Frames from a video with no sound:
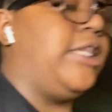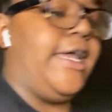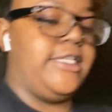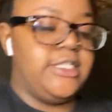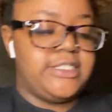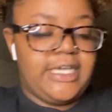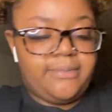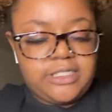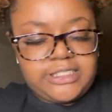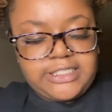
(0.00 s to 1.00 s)
like this type
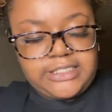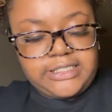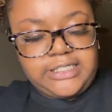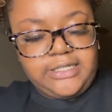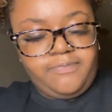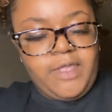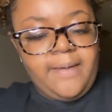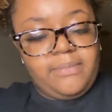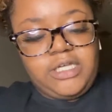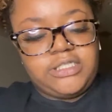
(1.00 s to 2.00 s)
consistency
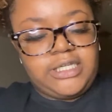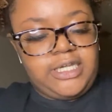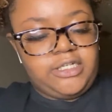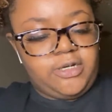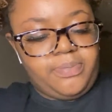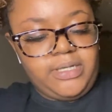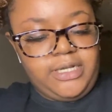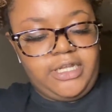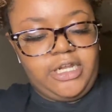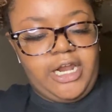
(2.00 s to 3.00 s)
because again, you're putting it
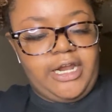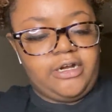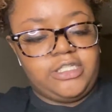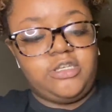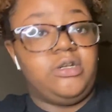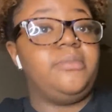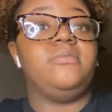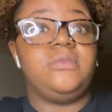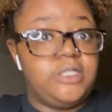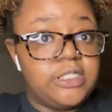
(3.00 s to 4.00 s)
in your hair, and
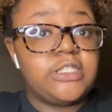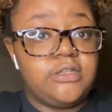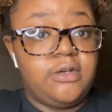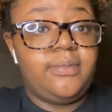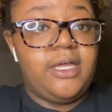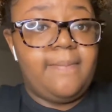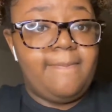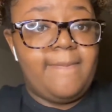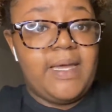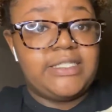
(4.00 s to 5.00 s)
this is gonna be a
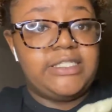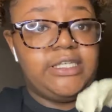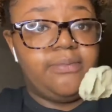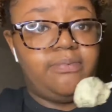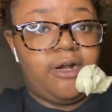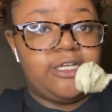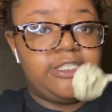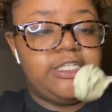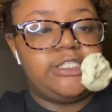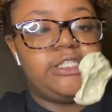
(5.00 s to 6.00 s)
messy
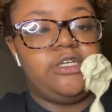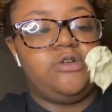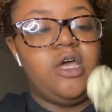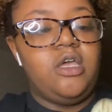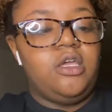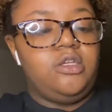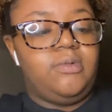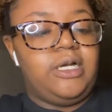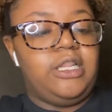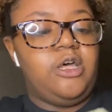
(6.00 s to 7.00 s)
process. So you
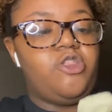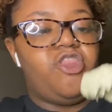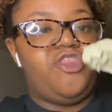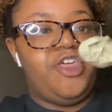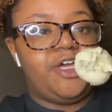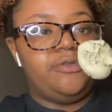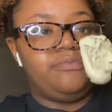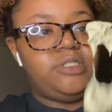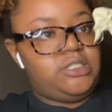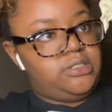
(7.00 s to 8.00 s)
want a little
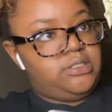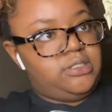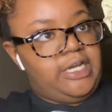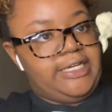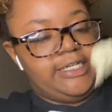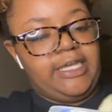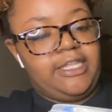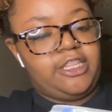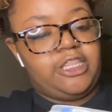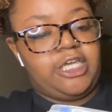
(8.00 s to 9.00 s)
thickums like that,
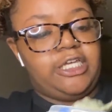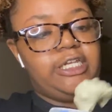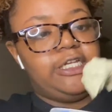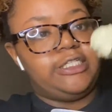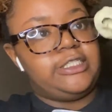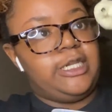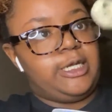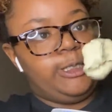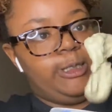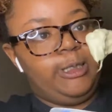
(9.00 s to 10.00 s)
thicker than a
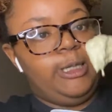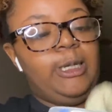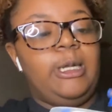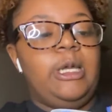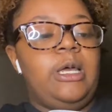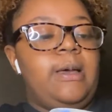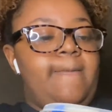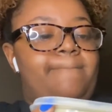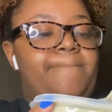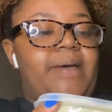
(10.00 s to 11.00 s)
Snicker.
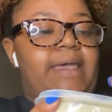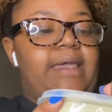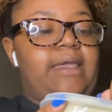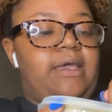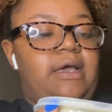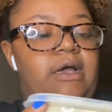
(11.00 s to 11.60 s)
But